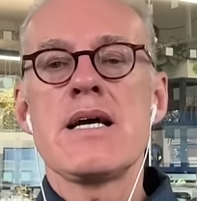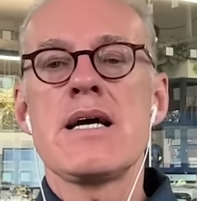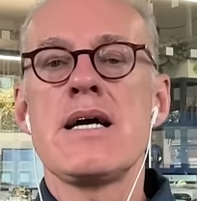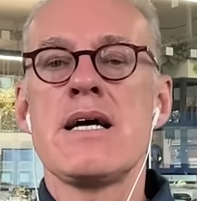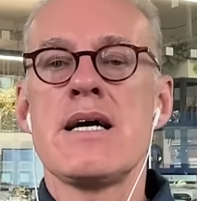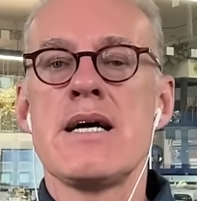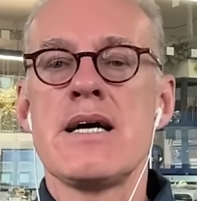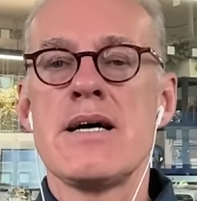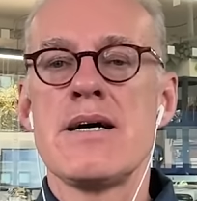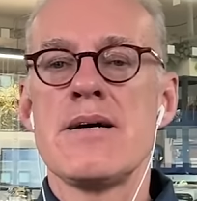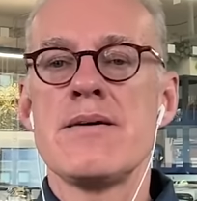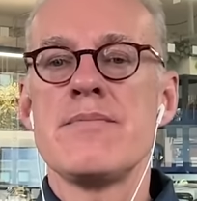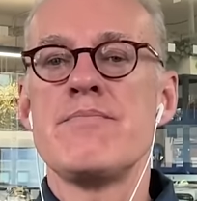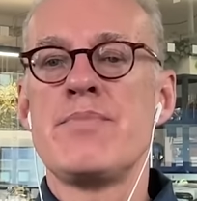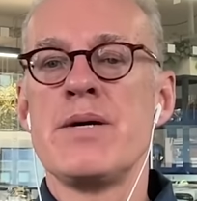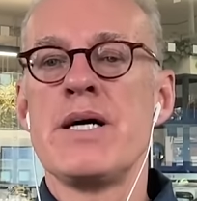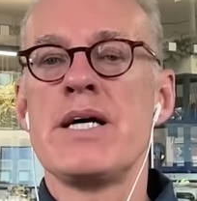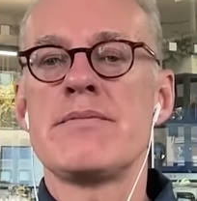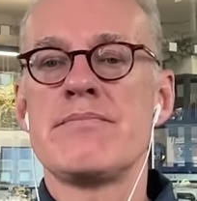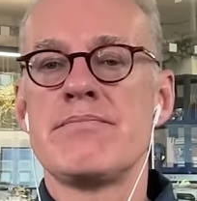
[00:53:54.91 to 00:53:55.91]
Uh,
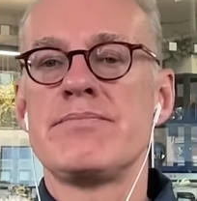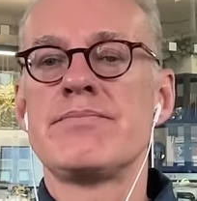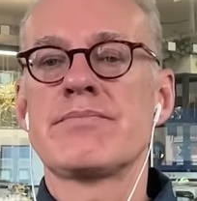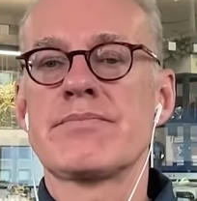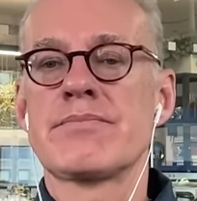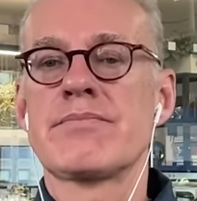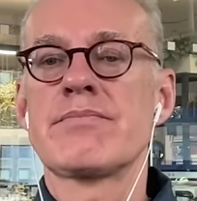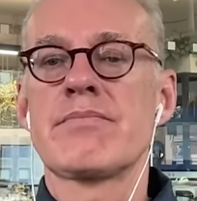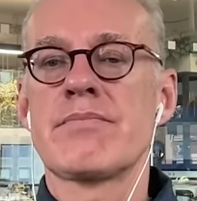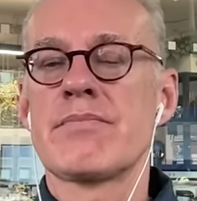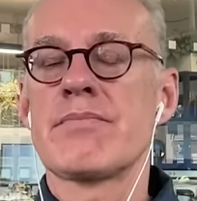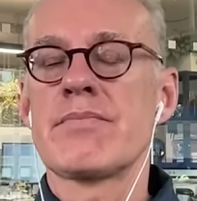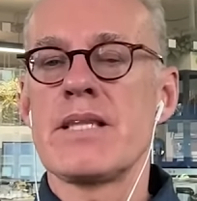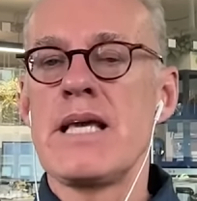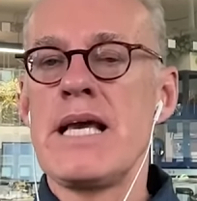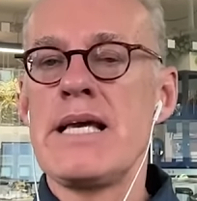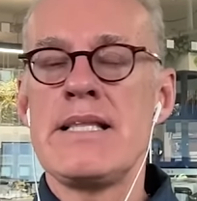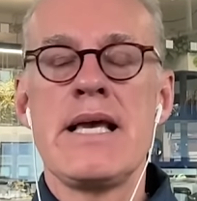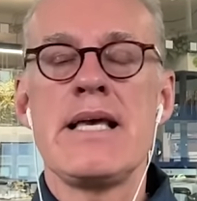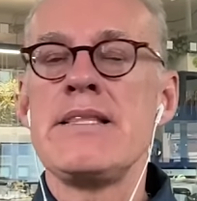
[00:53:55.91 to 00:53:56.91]
but
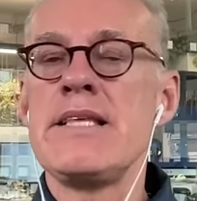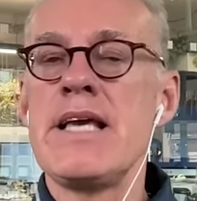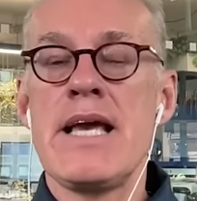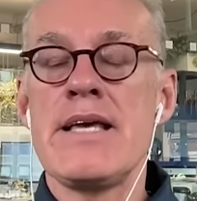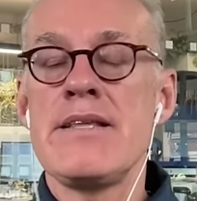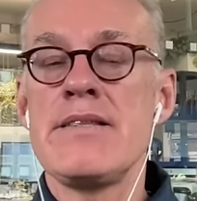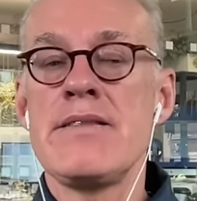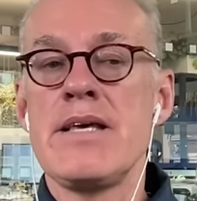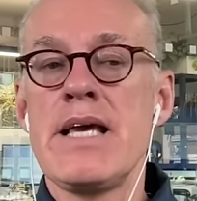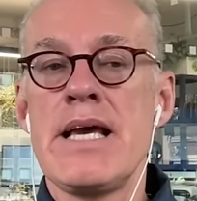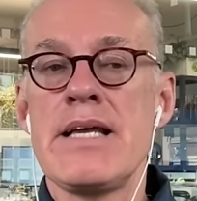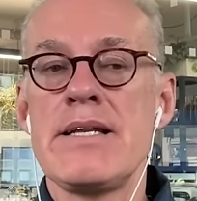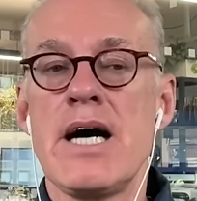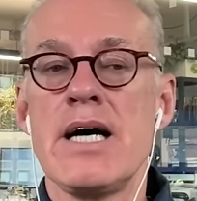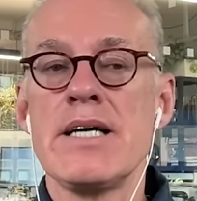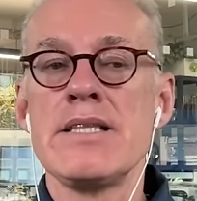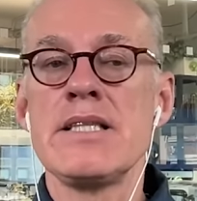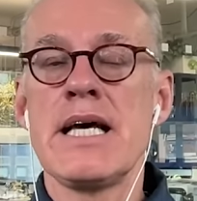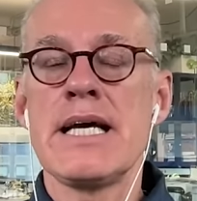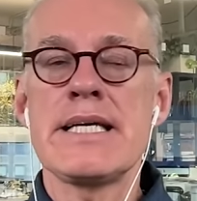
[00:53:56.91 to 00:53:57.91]
and, and and
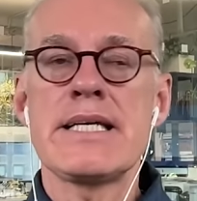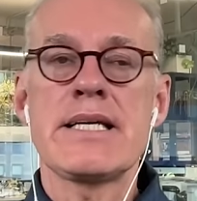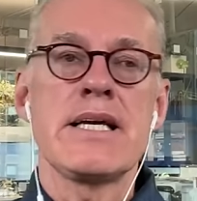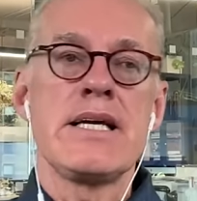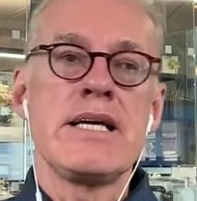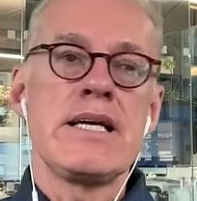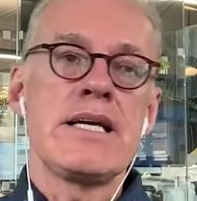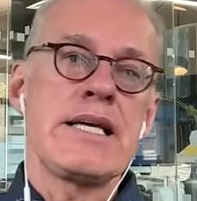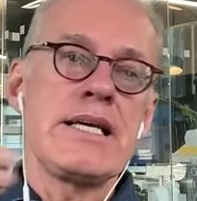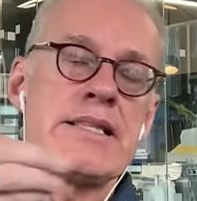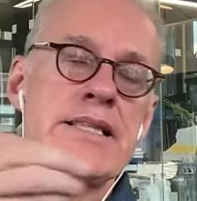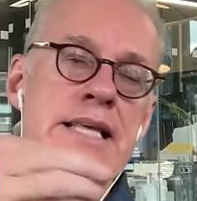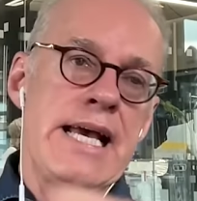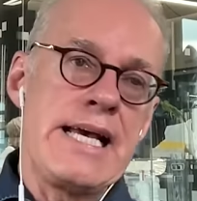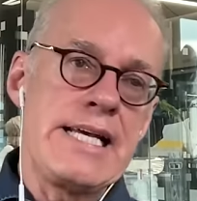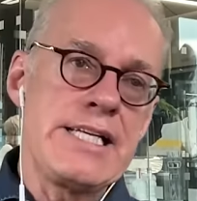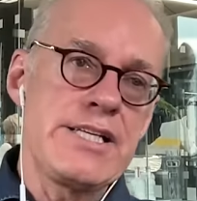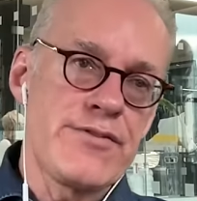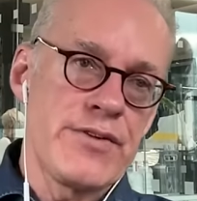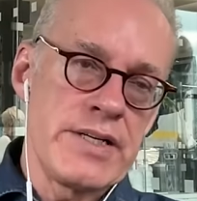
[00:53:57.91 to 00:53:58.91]
unlike in the
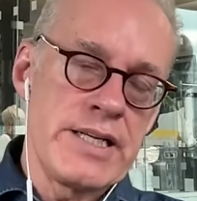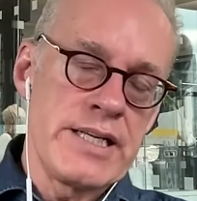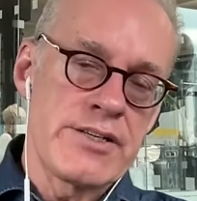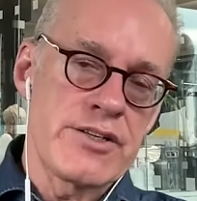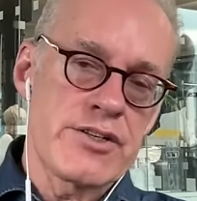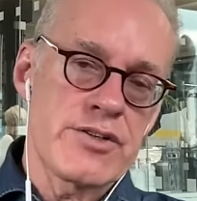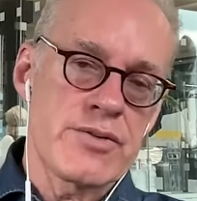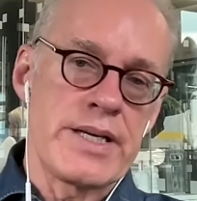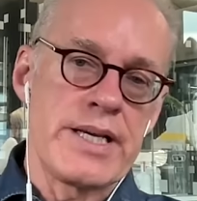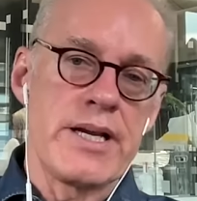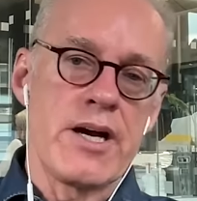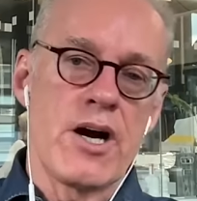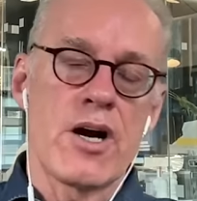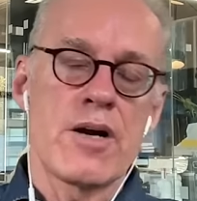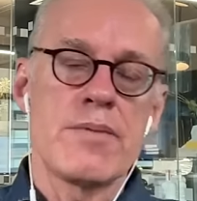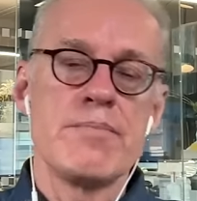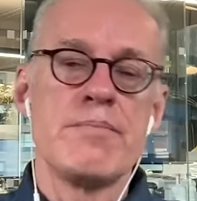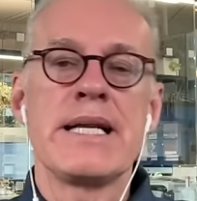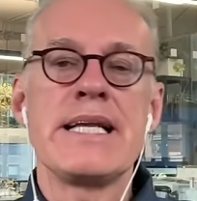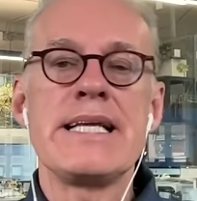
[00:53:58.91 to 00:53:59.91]
hedge fund industry, our
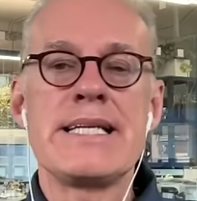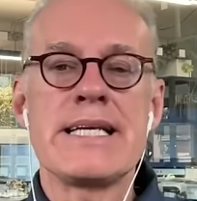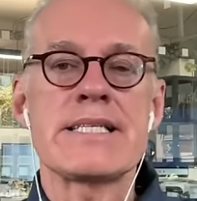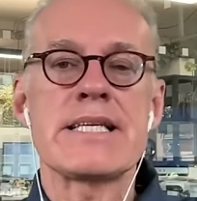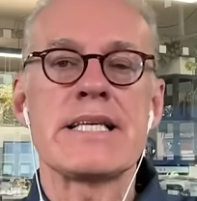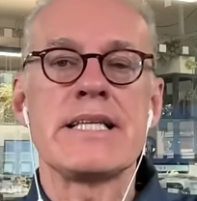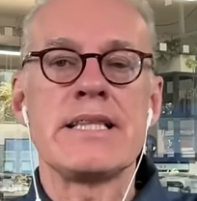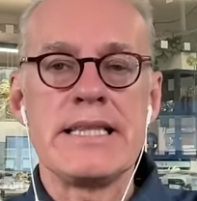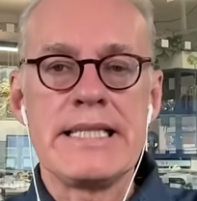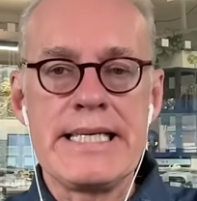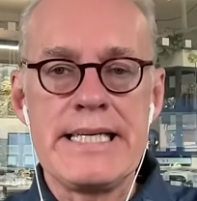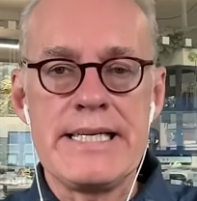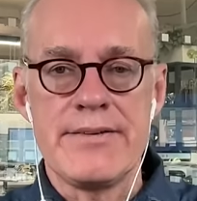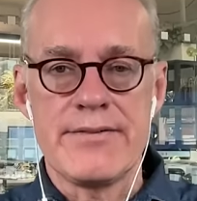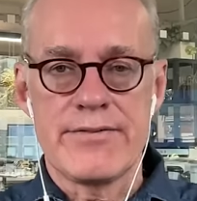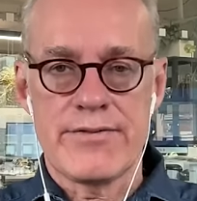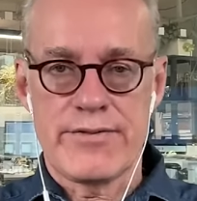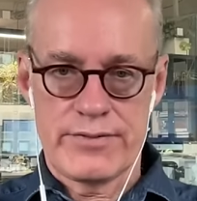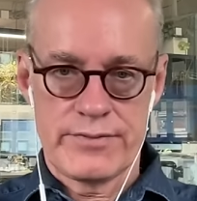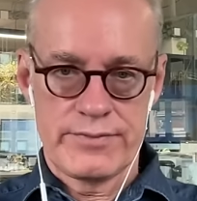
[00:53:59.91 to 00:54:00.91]
money doesn't leave
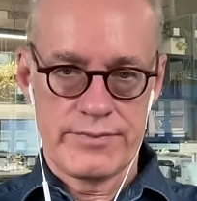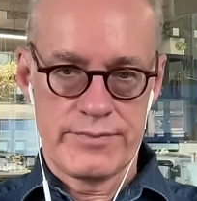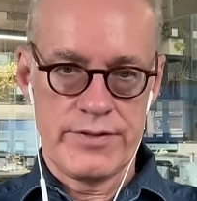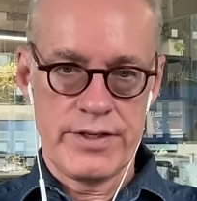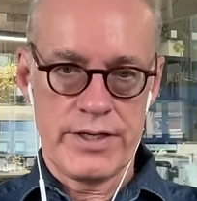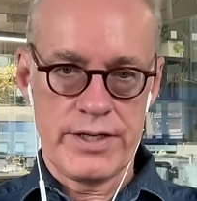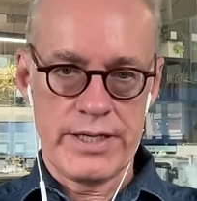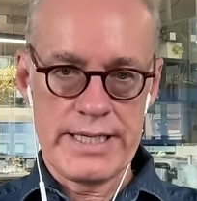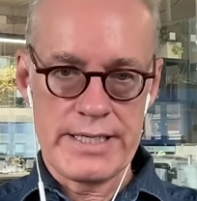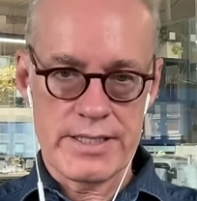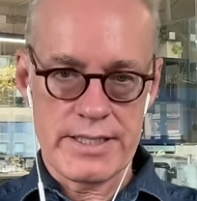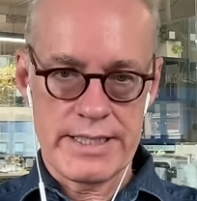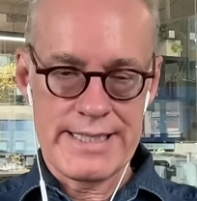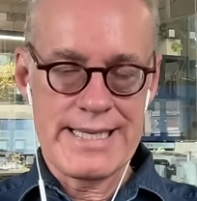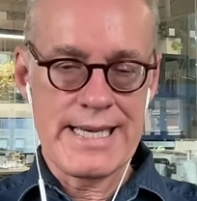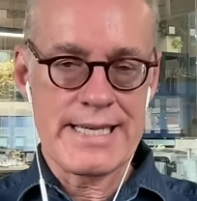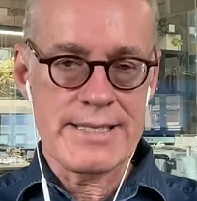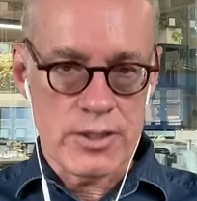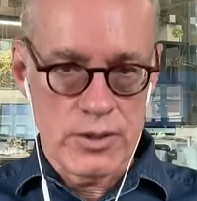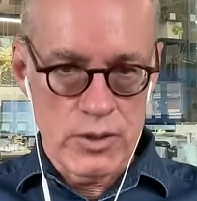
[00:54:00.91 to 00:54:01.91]
very easily. It
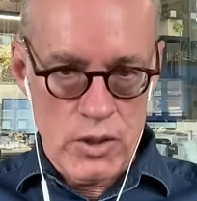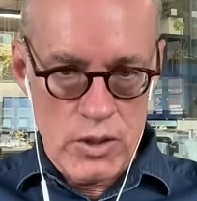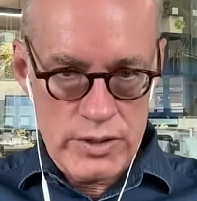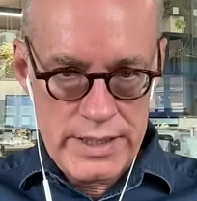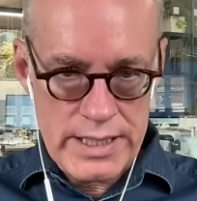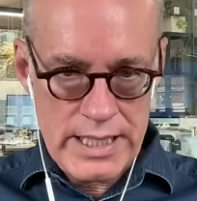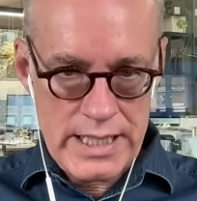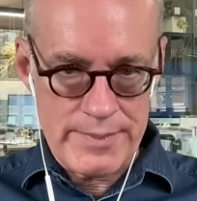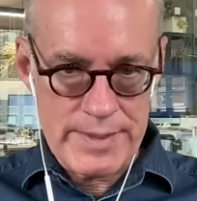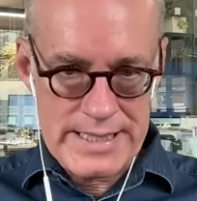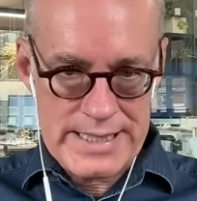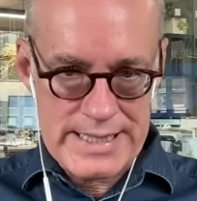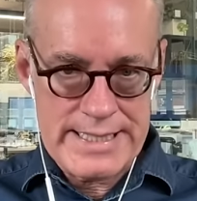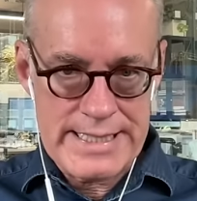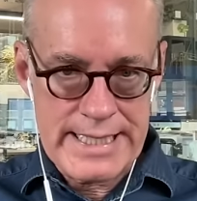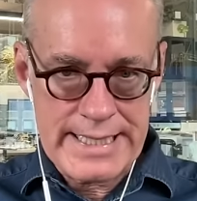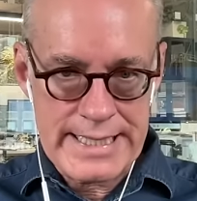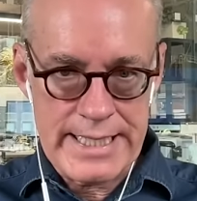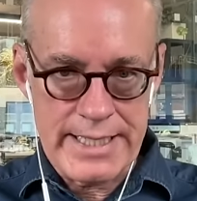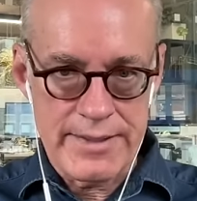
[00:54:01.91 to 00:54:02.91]
takes a long time. It's
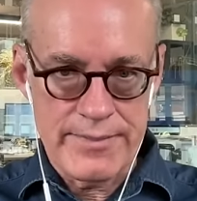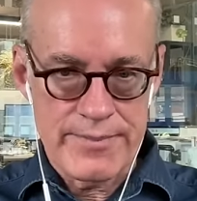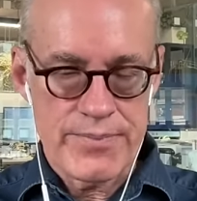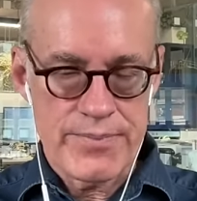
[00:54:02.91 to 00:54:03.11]
sticky.